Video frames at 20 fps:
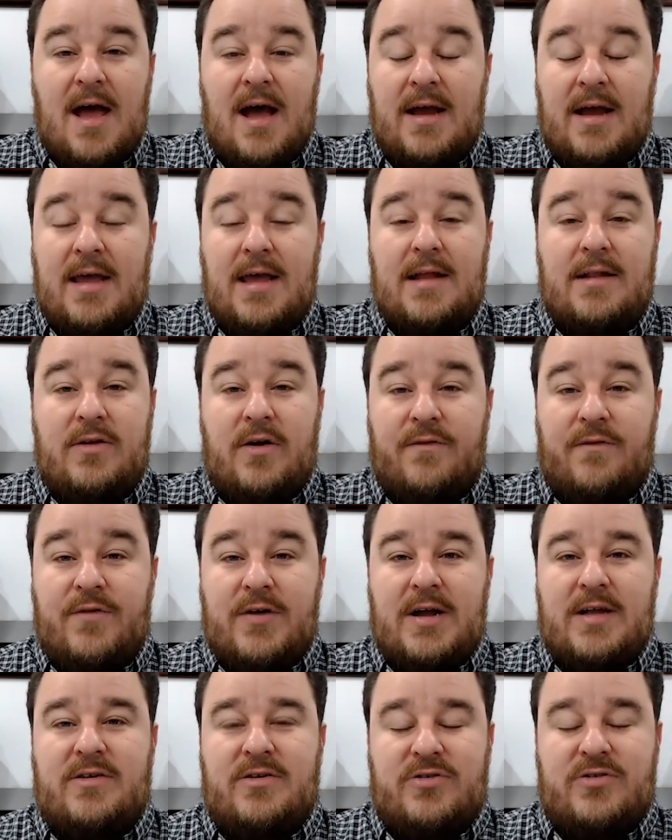Again, don't
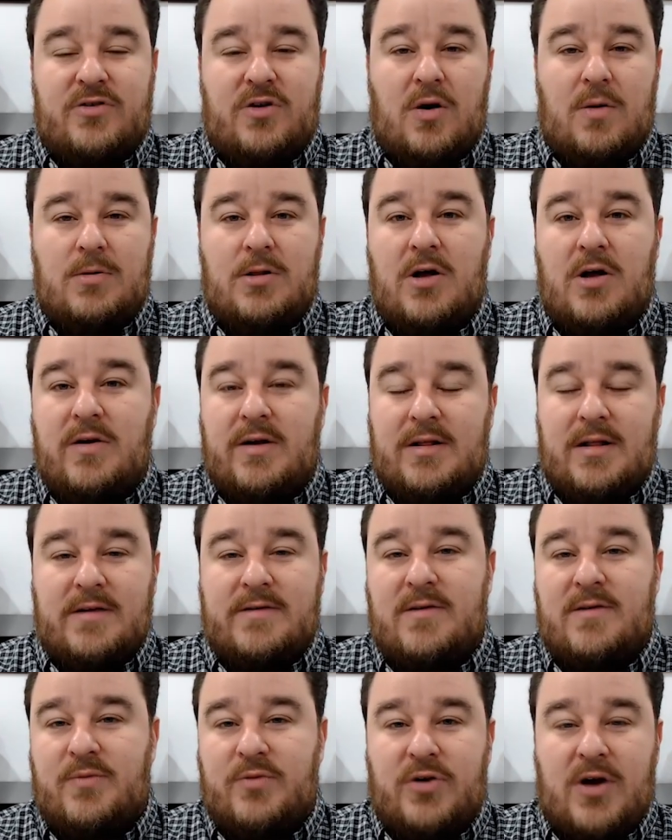forget to scroll below,
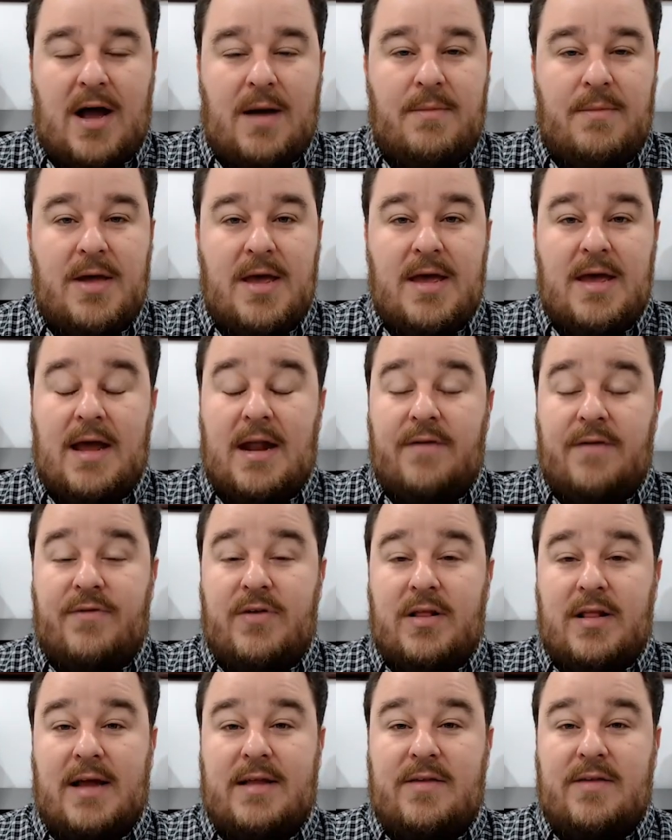click subscribe, and if
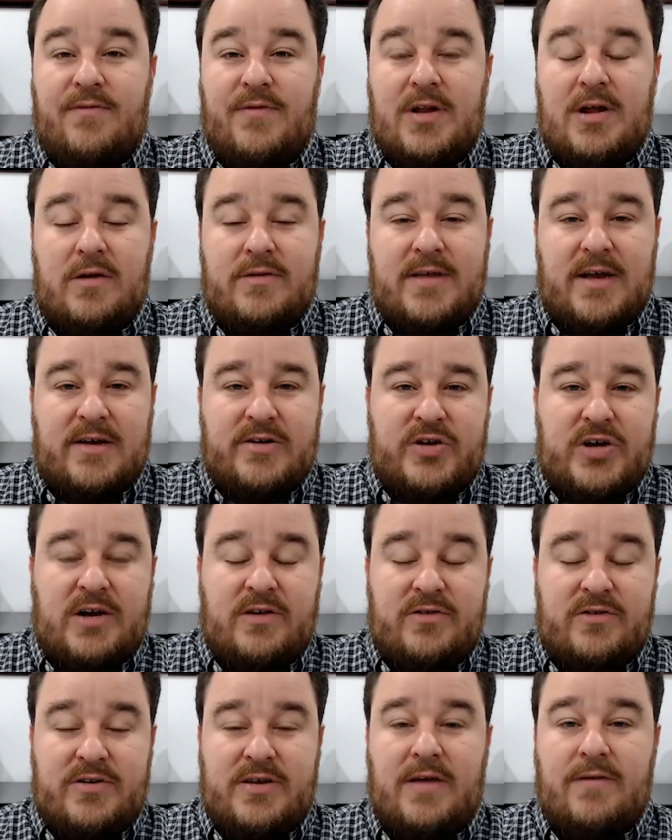you like the videos I
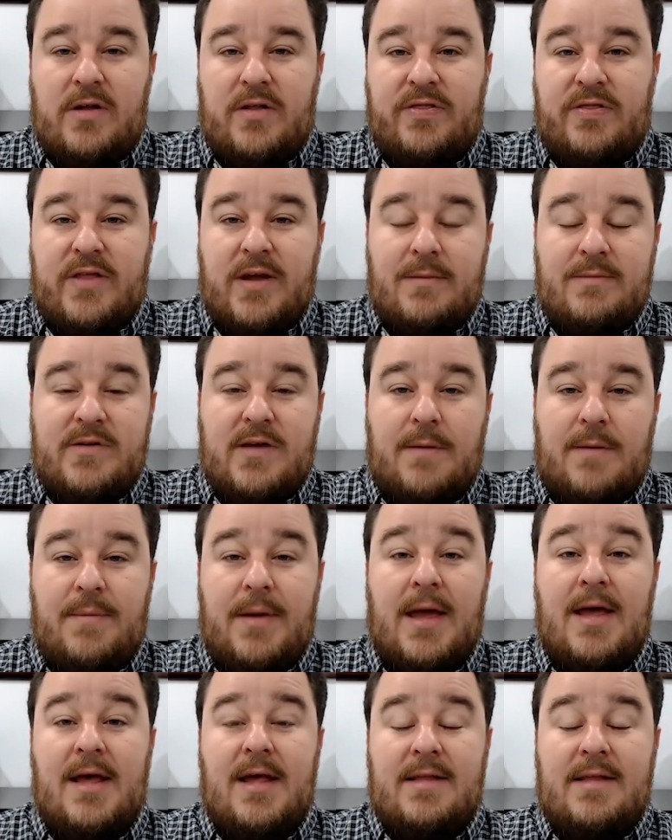share, just give it a thumbs
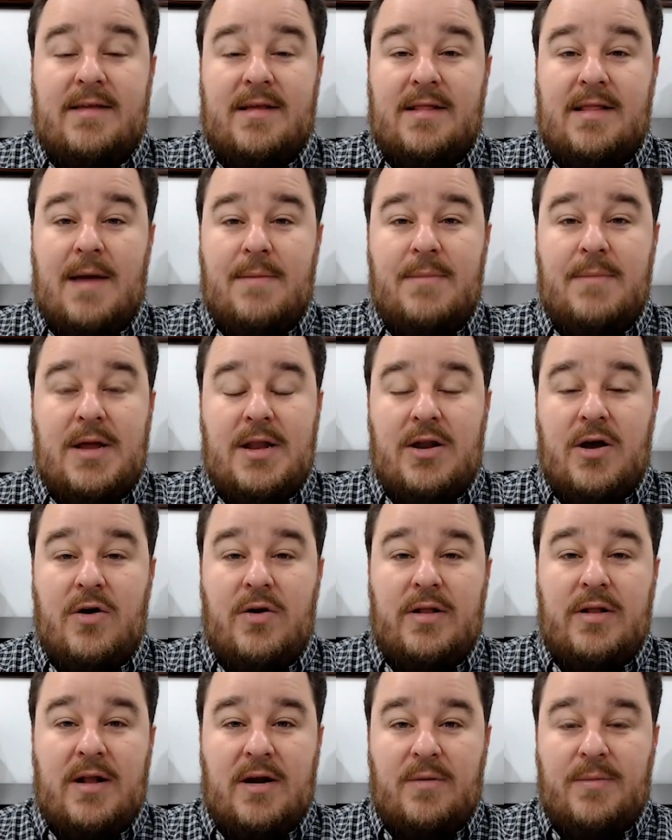up to let me
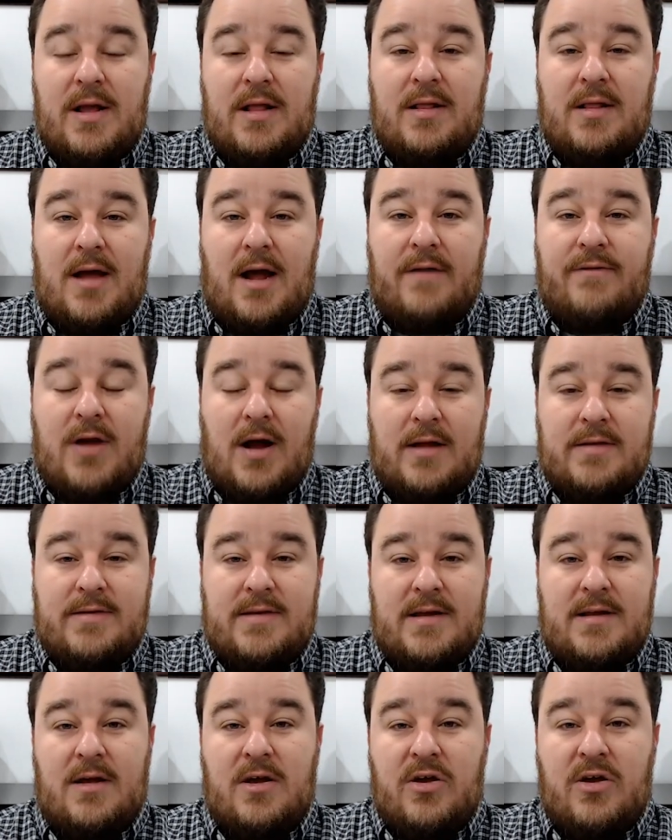know, and there'll be a lot of
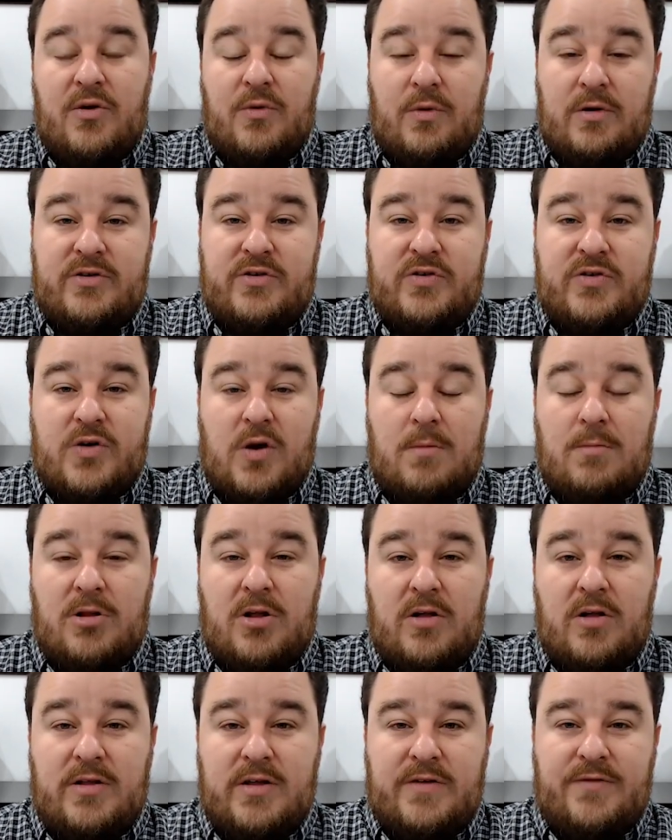content once you scroll
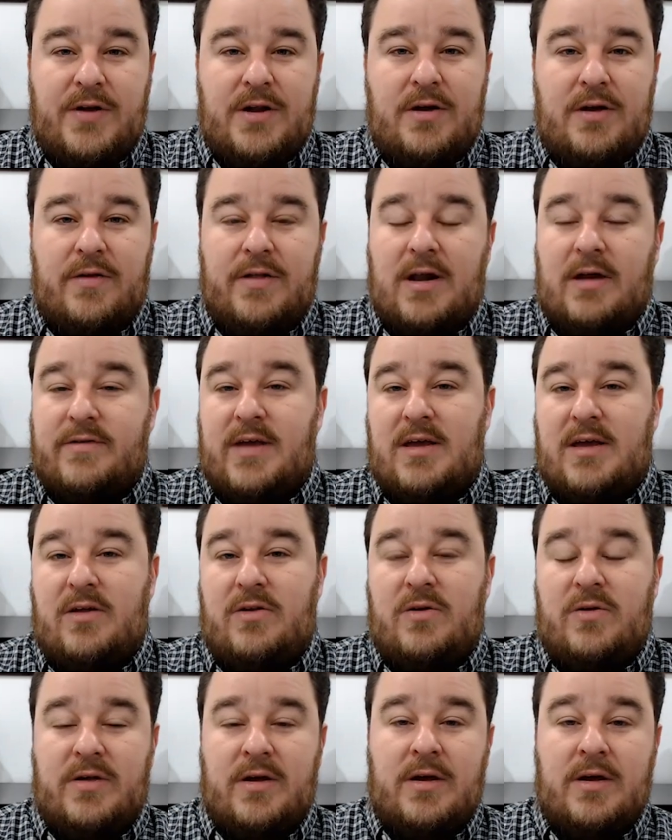below this video that I'll take
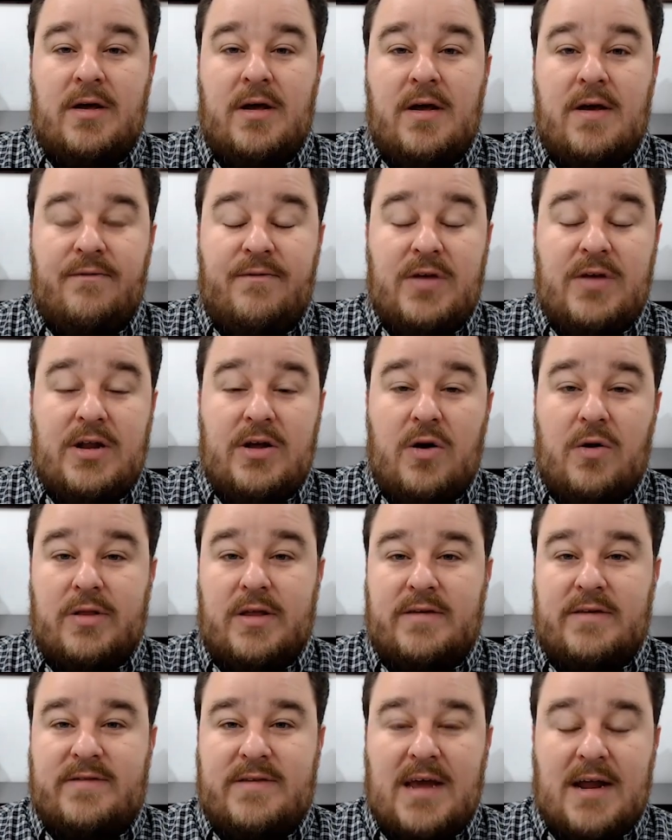you to the video
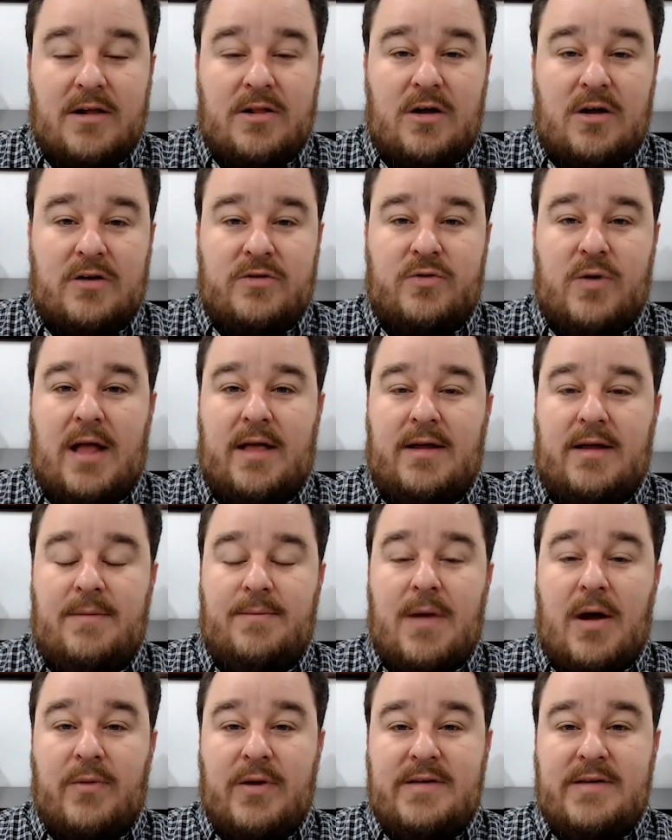on the Santa Claus rally,
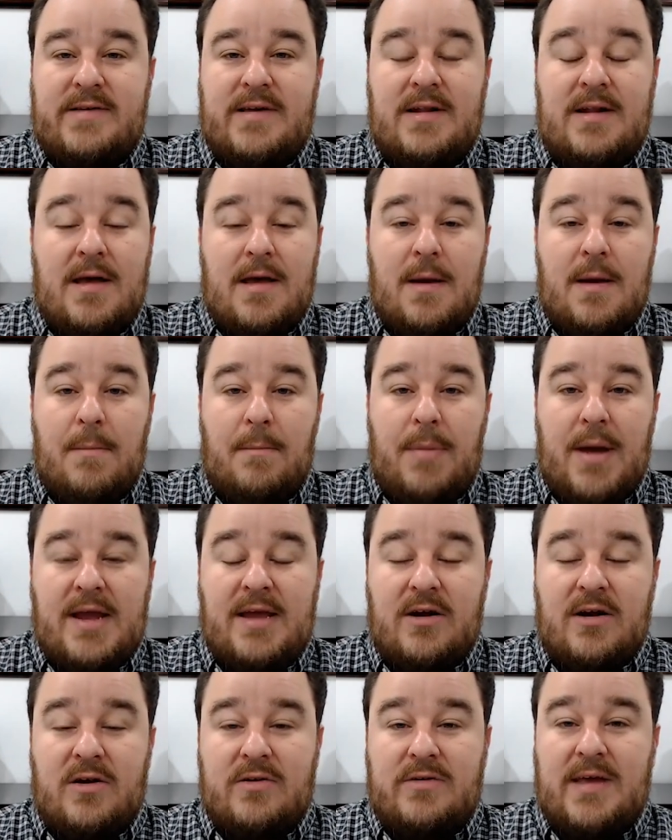my recent
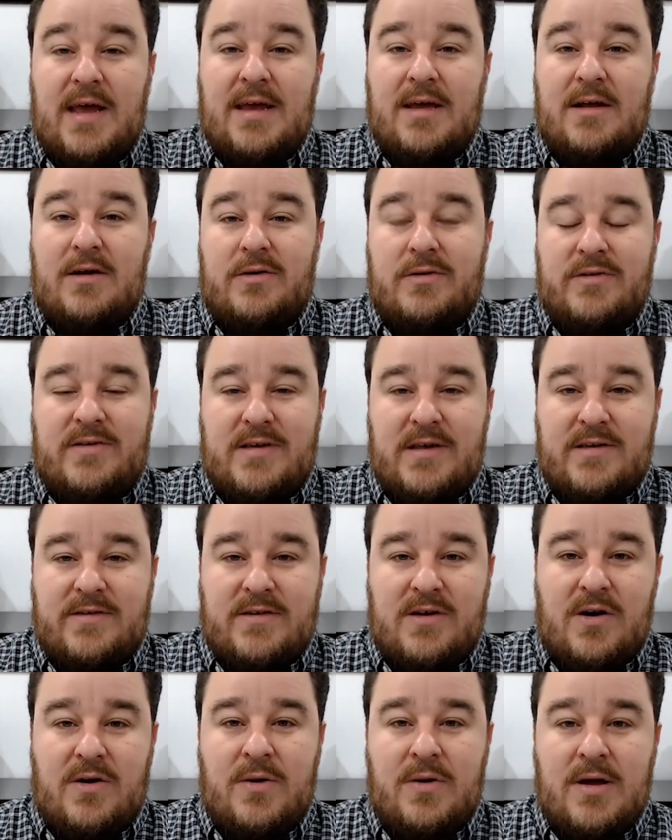Bank It or Tank It on
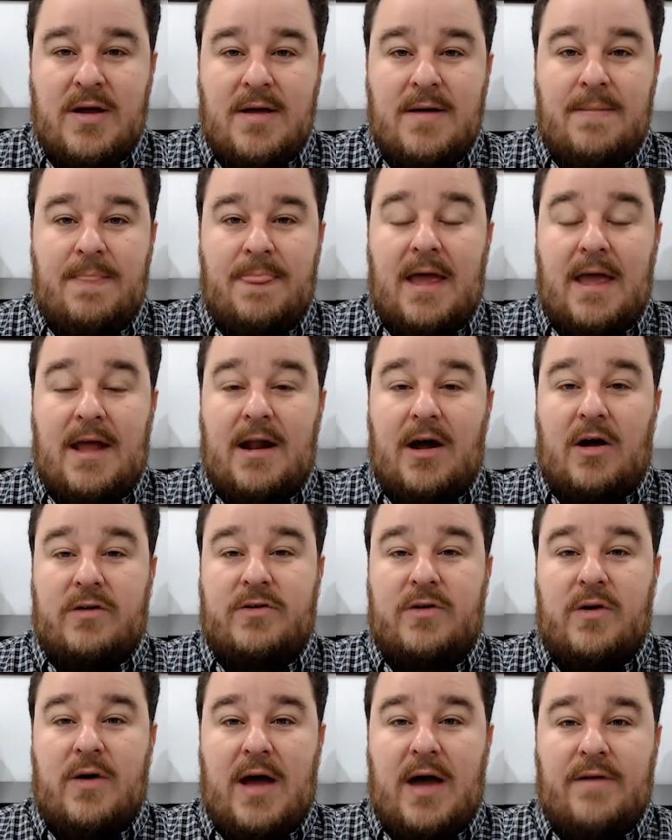Cisco, and I
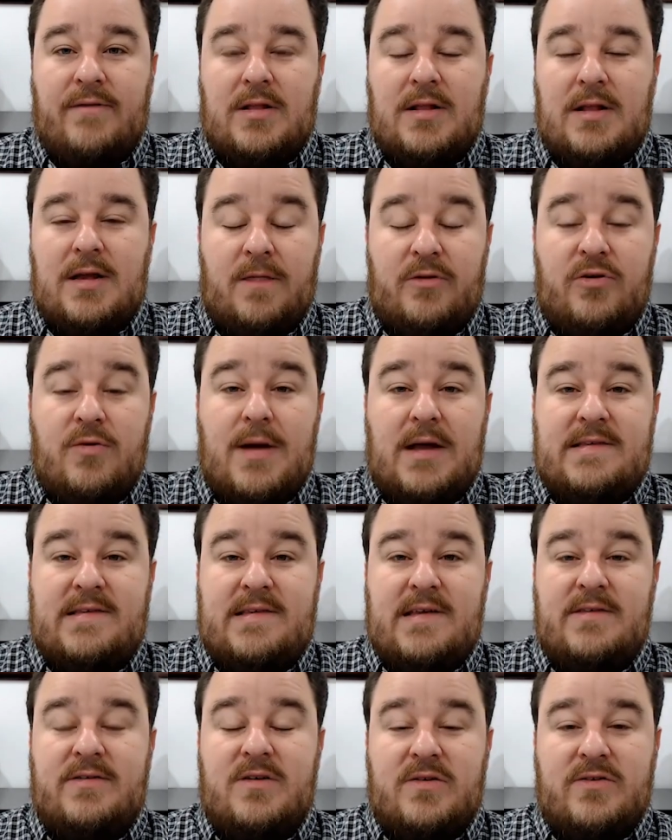also have a link to my
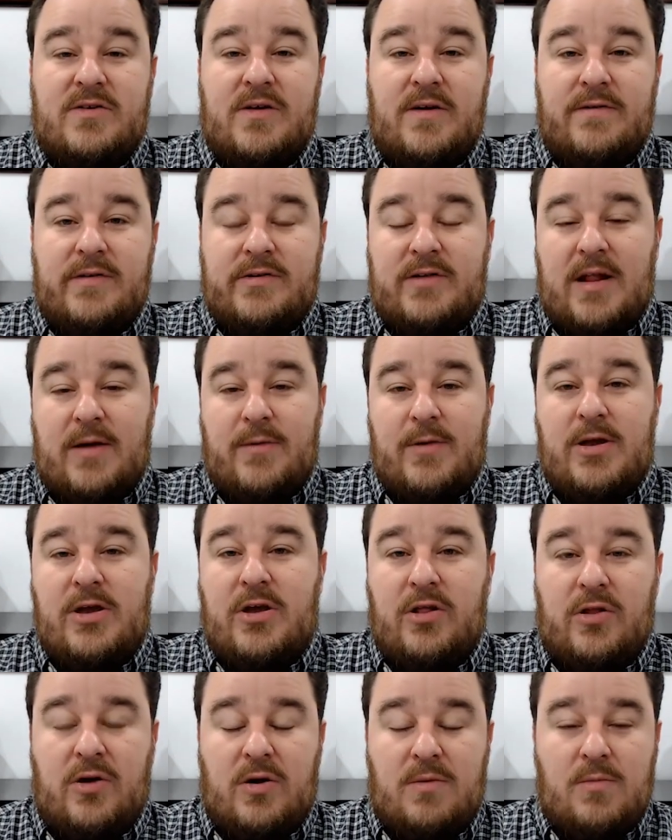seasonal service so that way you
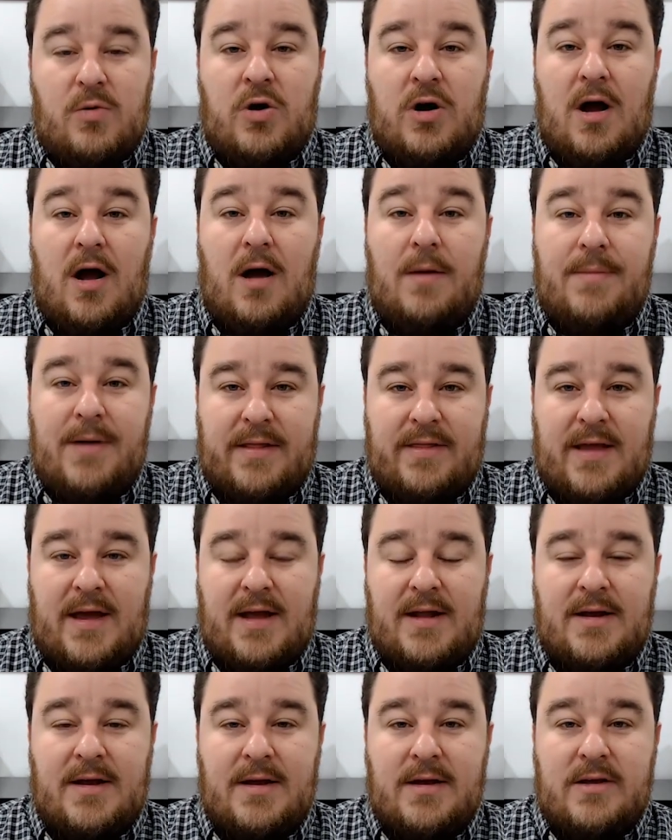can learn more about
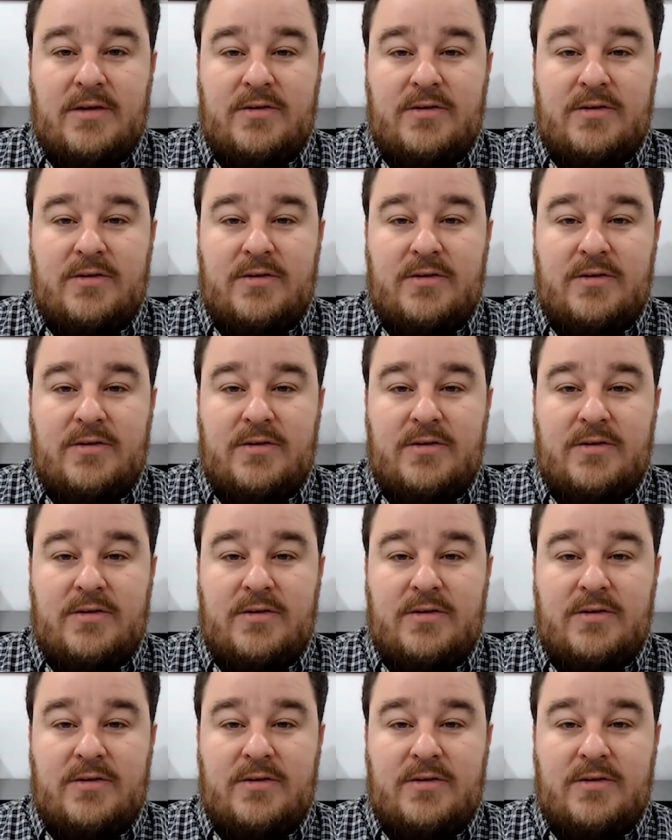that.